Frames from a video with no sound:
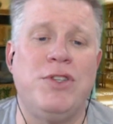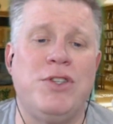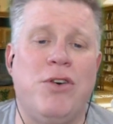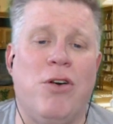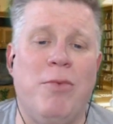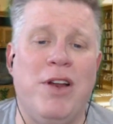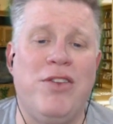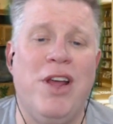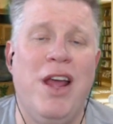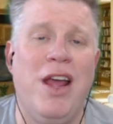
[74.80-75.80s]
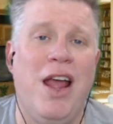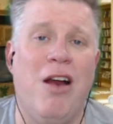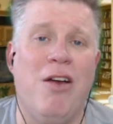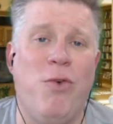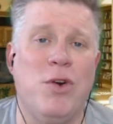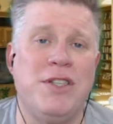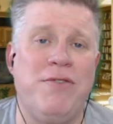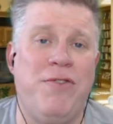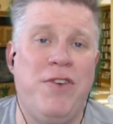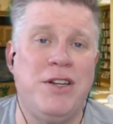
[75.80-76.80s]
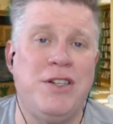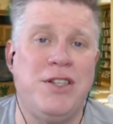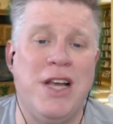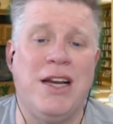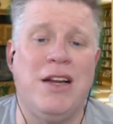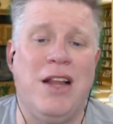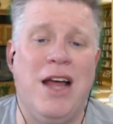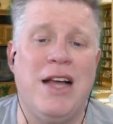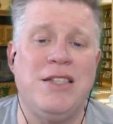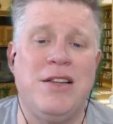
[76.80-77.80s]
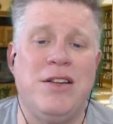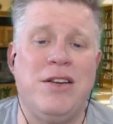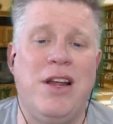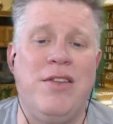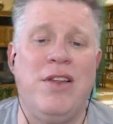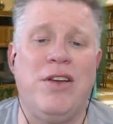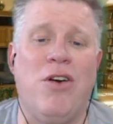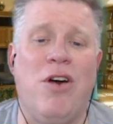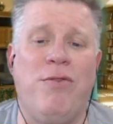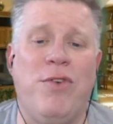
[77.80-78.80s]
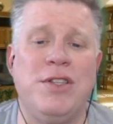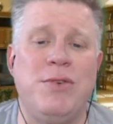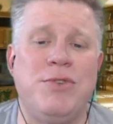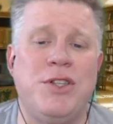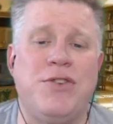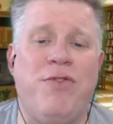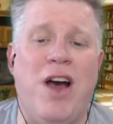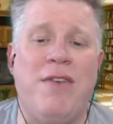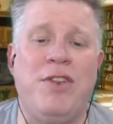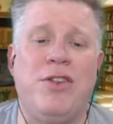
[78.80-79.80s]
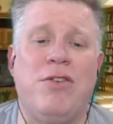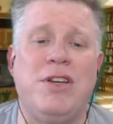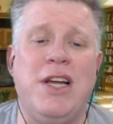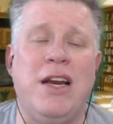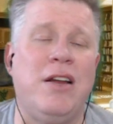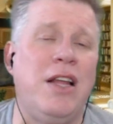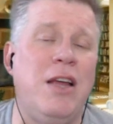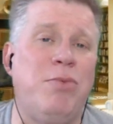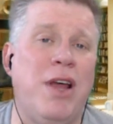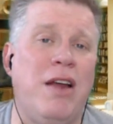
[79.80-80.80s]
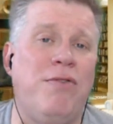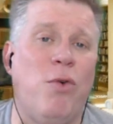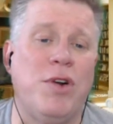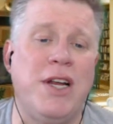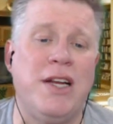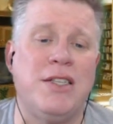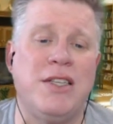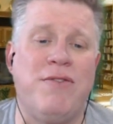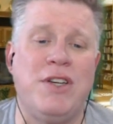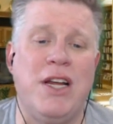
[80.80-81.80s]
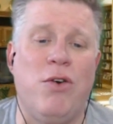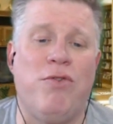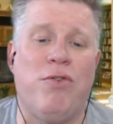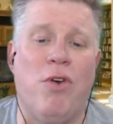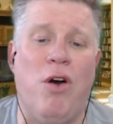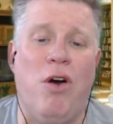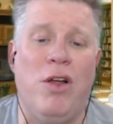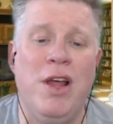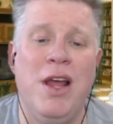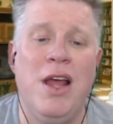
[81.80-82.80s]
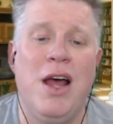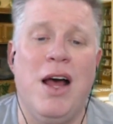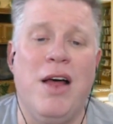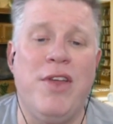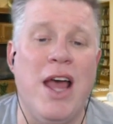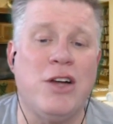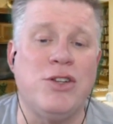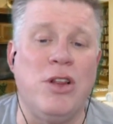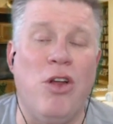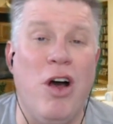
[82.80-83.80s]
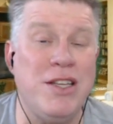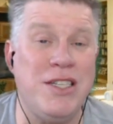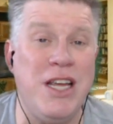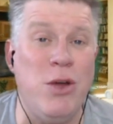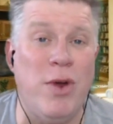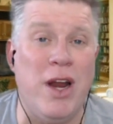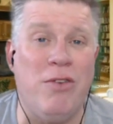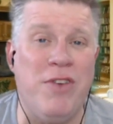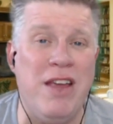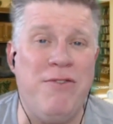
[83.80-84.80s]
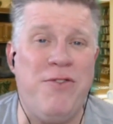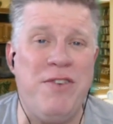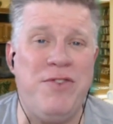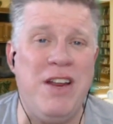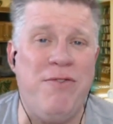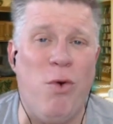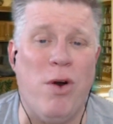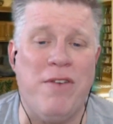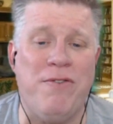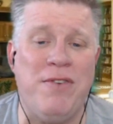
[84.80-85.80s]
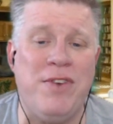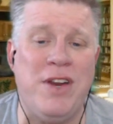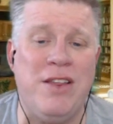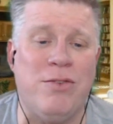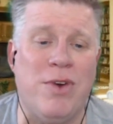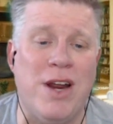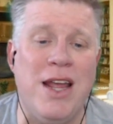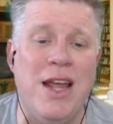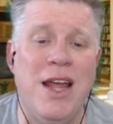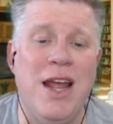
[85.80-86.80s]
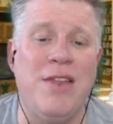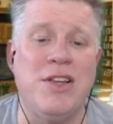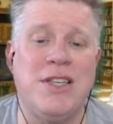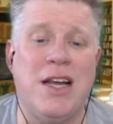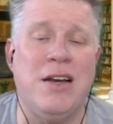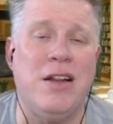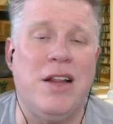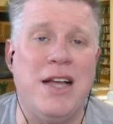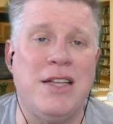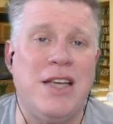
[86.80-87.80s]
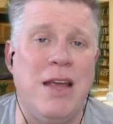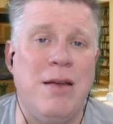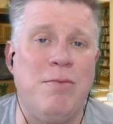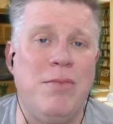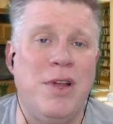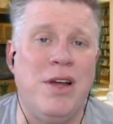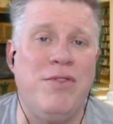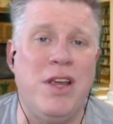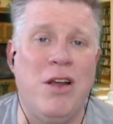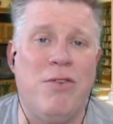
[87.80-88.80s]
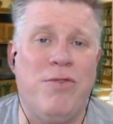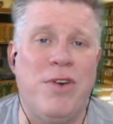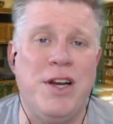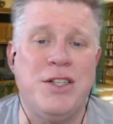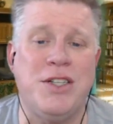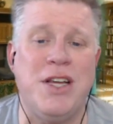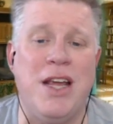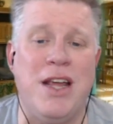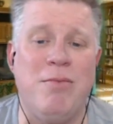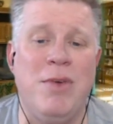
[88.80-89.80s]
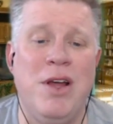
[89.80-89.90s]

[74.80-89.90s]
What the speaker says: Tournament. Air Force, it finished second to last in the conference. It was just 5-13 in league play and 14-17 overall. They actually lost to UNLV 54-53 in the second to last game of the year for each team.